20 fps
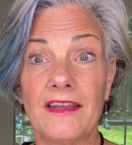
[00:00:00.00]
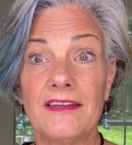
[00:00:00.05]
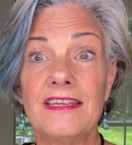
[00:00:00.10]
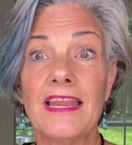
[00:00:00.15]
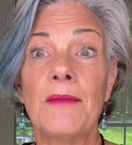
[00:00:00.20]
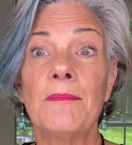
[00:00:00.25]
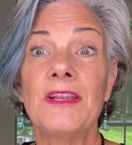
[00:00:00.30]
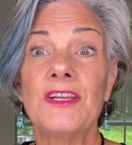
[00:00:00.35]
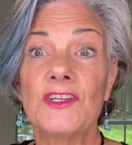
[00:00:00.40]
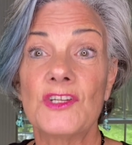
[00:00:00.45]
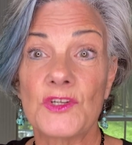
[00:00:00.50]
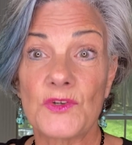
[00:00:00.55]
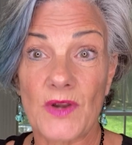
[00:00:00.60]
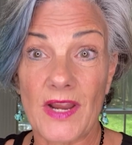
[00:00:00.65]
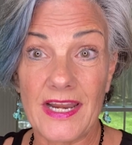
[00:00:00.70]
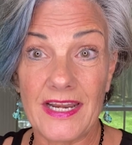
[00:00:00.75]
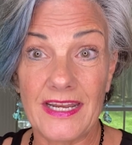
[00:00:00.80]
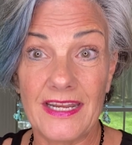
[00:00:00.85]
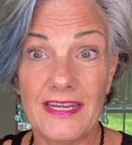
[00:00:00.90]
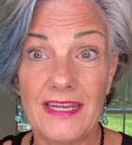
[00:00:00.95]

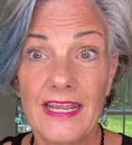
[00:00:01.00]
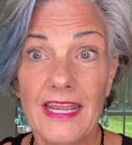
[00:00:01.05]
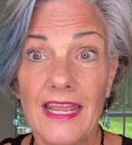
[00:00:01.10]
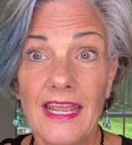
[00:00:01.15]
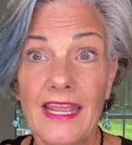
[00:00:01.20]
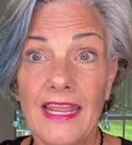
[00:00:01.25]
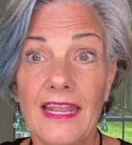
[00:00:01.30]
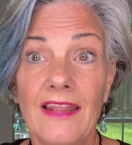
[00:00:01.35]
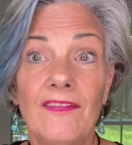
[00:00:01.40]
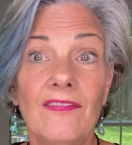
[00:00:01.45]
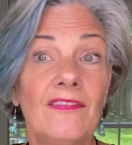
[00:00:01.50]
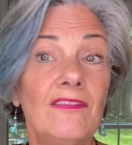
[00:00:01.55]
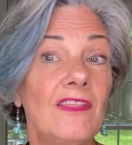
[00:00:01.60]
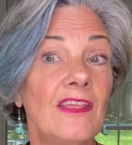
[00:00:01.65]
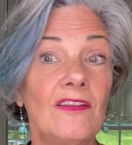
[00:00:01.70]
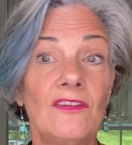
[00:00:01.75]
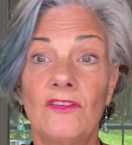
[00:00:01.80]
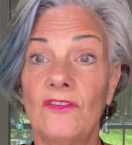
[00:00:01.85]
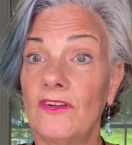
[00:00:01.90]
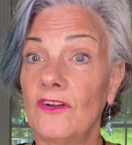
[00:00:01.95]
demonstrated in
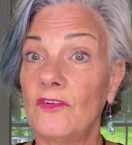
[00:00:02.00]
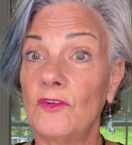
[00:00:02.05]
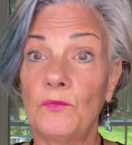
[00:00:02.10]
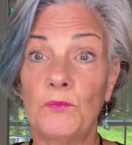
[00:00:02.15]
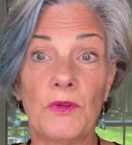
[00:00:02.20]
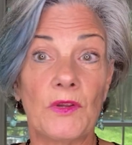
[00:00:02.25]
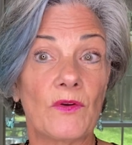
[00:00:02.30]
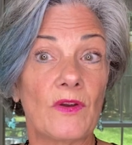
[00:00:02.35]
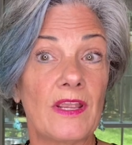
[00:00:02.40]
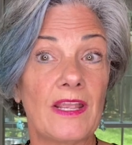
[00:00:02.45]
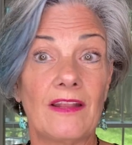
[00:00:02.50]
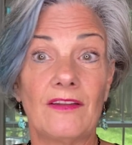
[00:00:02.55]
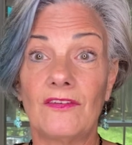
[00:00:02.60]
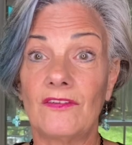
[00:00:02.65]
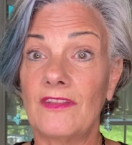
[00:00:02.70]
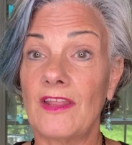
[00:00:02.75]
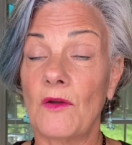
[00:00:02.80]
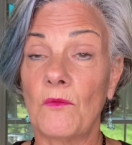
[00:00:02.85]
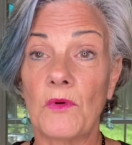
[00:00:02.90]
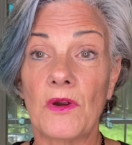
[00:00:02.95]
this
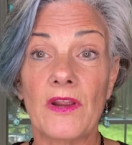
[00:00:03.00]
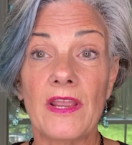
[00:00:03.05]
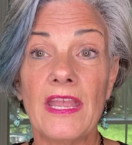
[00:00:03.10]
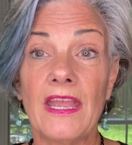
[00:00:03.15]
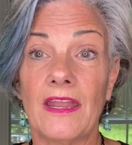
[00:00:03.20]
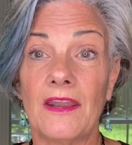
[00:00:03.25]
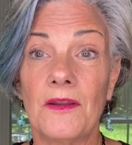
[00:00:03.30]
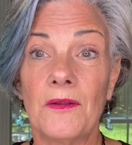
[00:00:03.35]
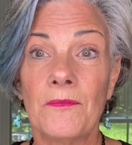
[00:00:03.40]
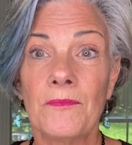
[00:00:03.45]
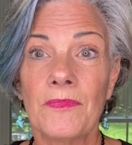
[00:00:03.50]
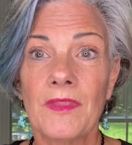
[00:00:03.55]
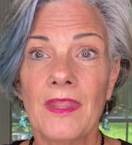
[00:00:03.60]
experience that we're in.